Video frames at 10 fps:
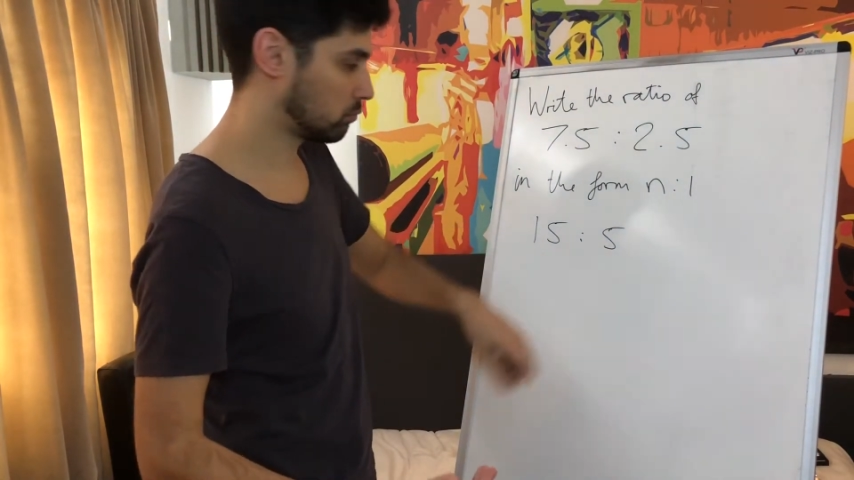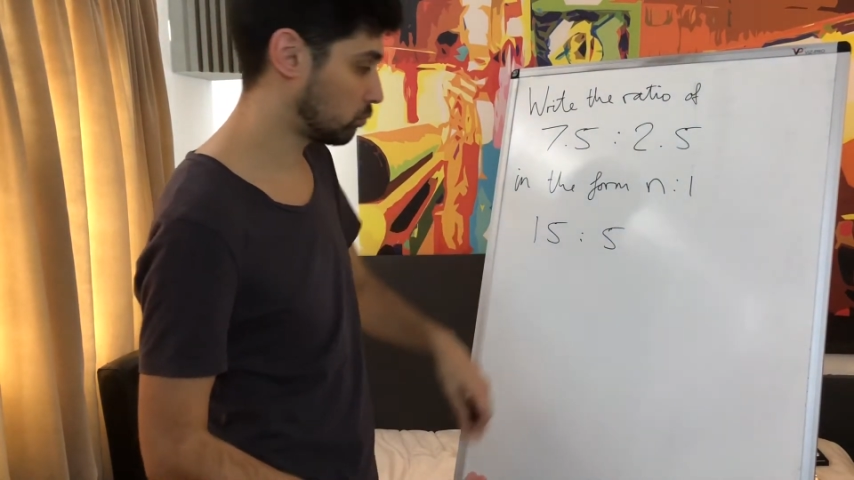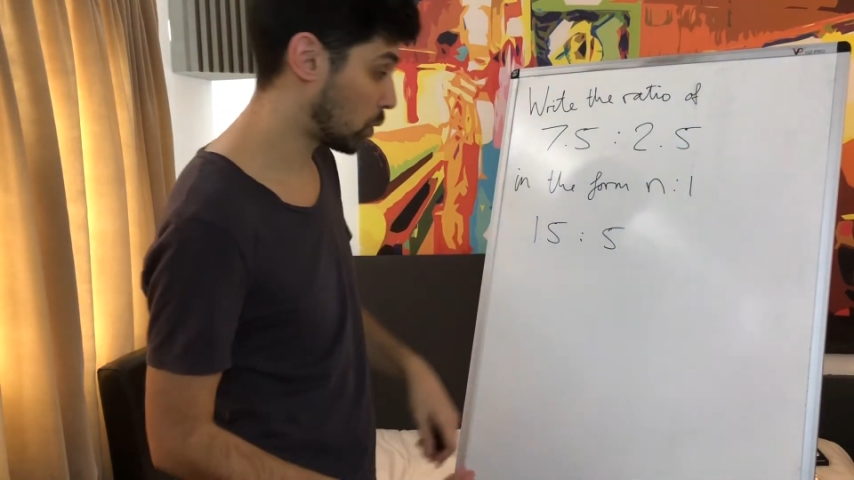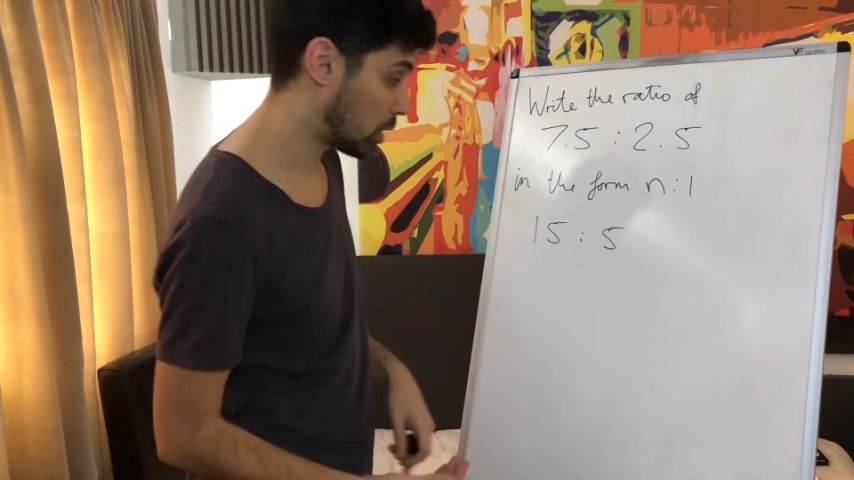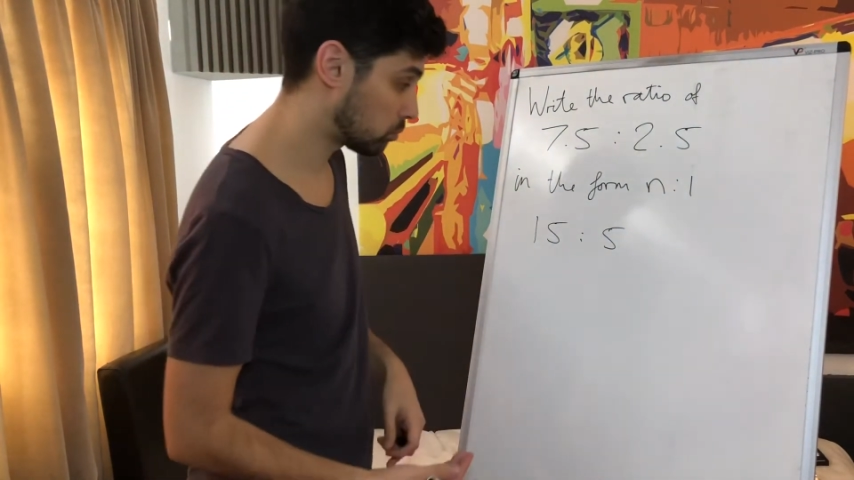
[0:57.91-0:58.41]

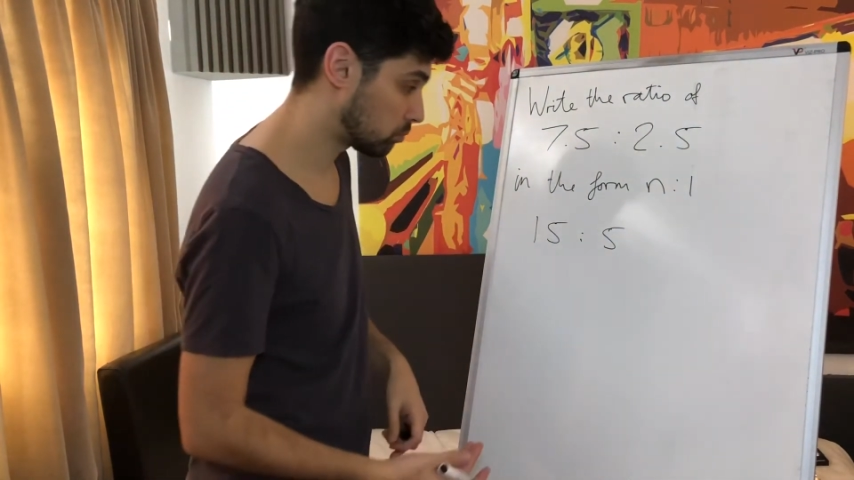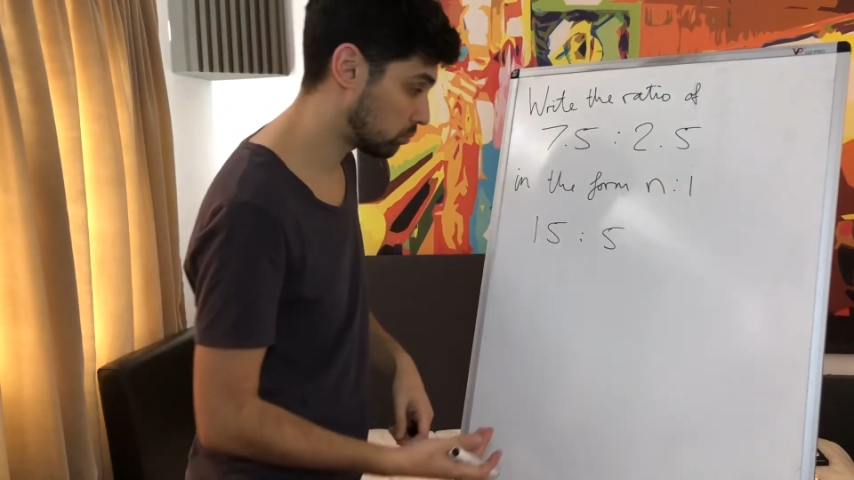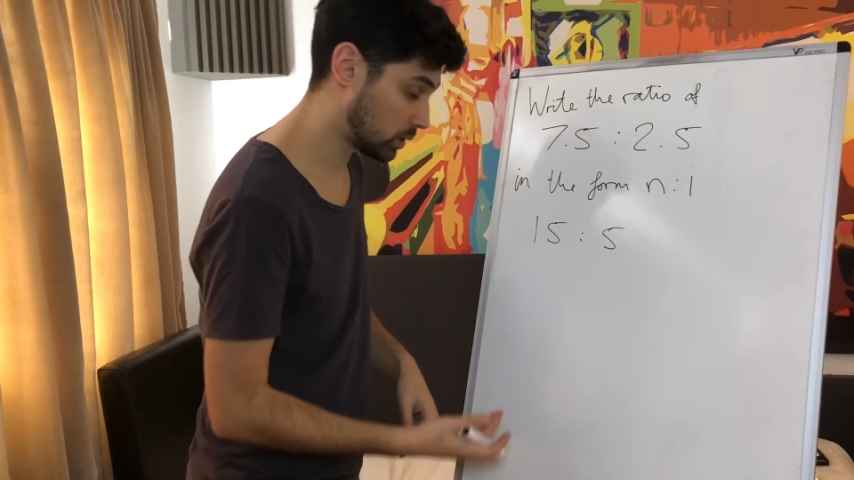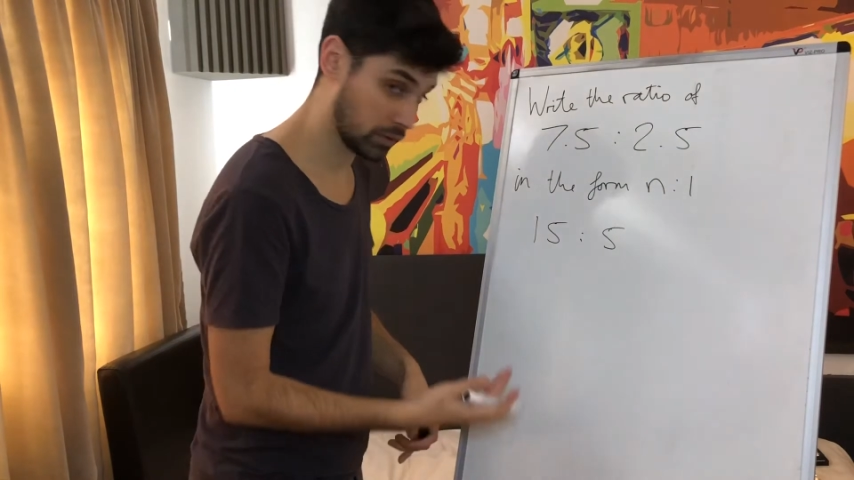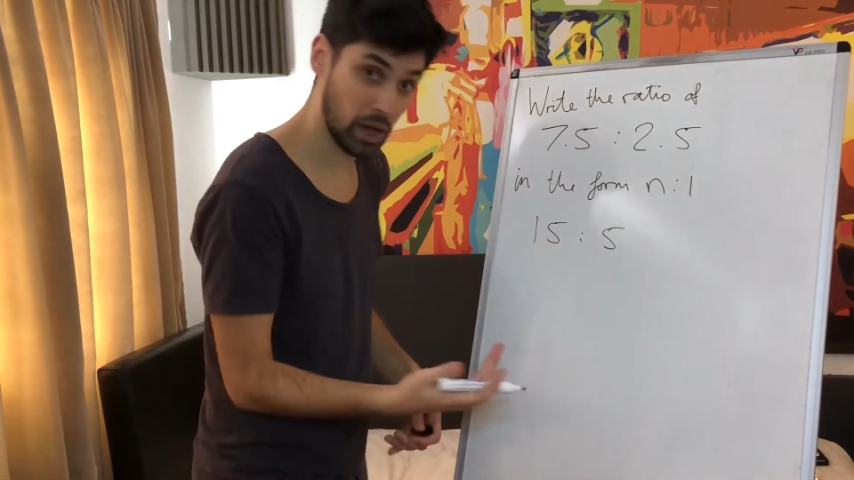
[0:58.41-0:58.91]
Well,
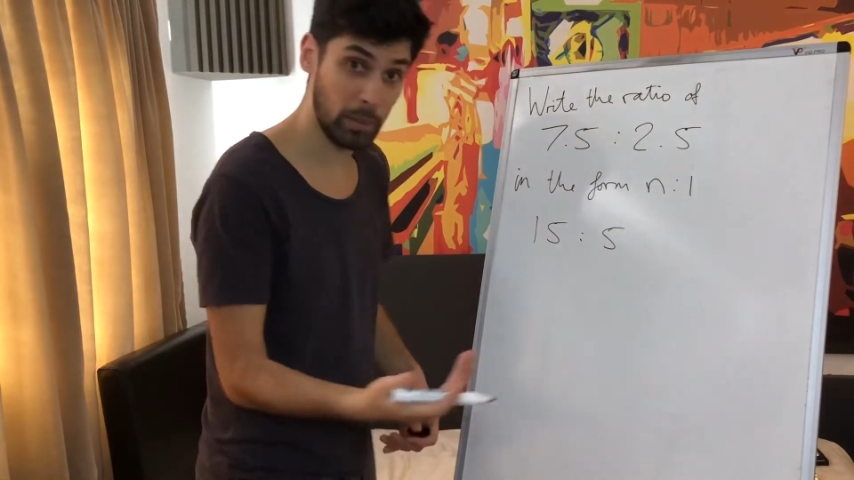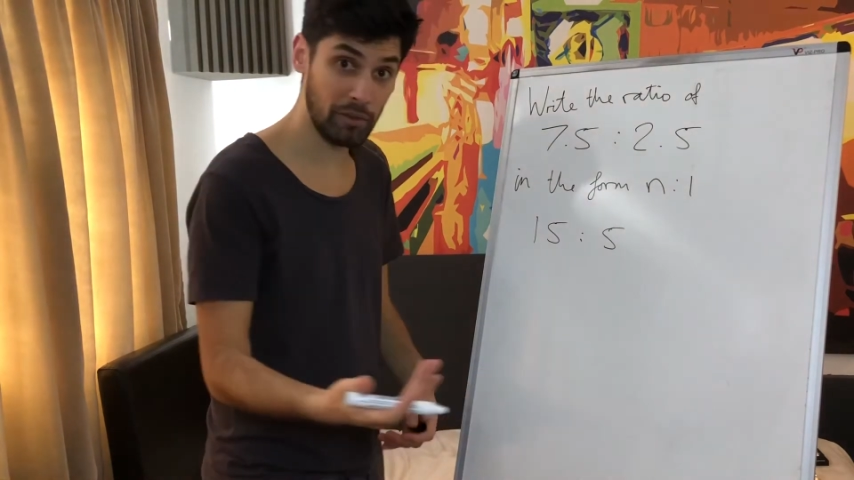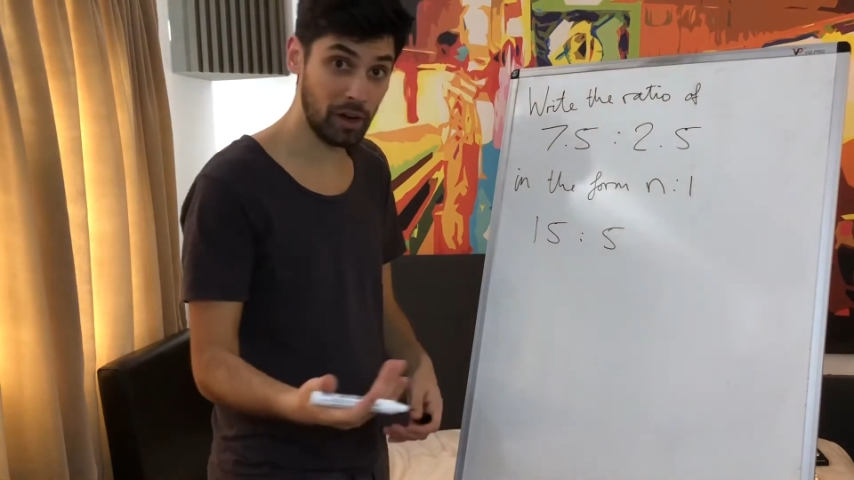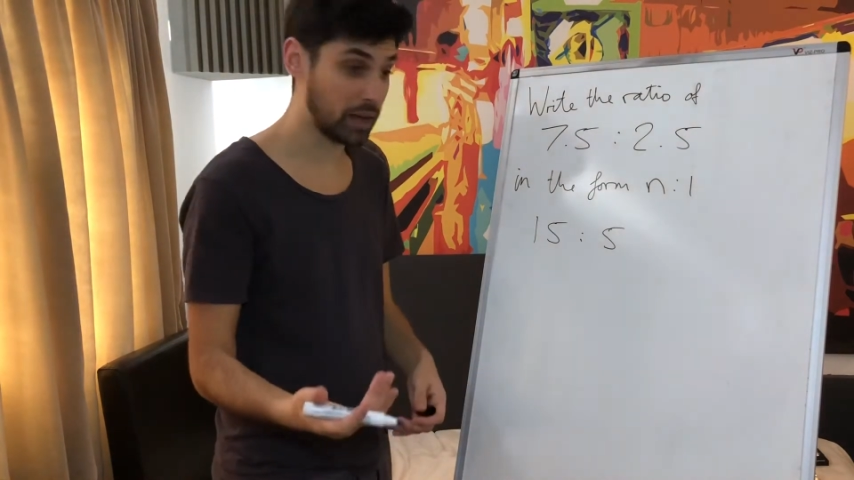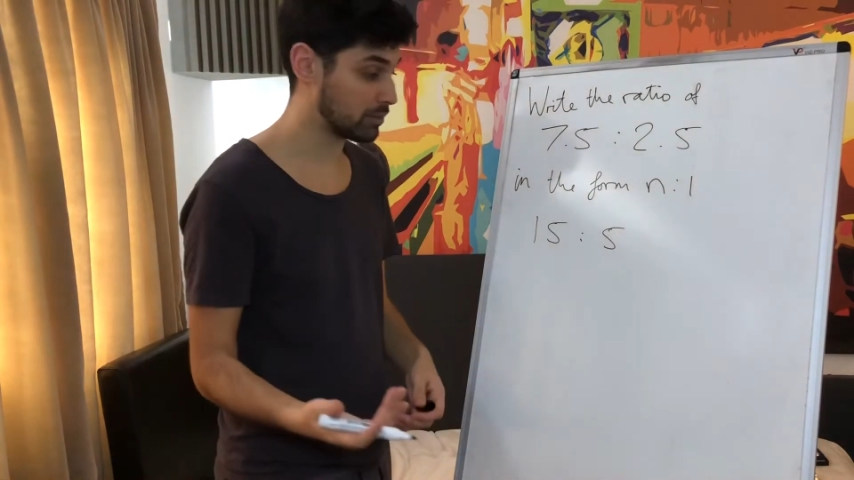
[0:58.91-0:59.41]
divide by
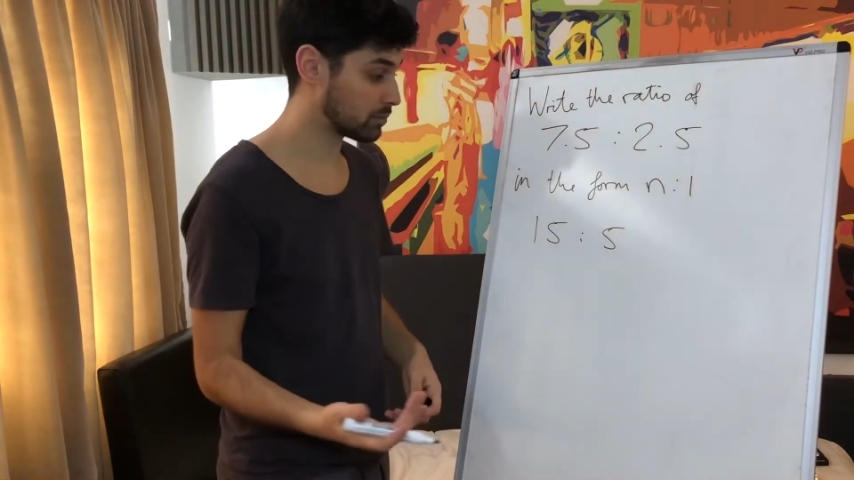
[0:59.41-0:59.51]
5.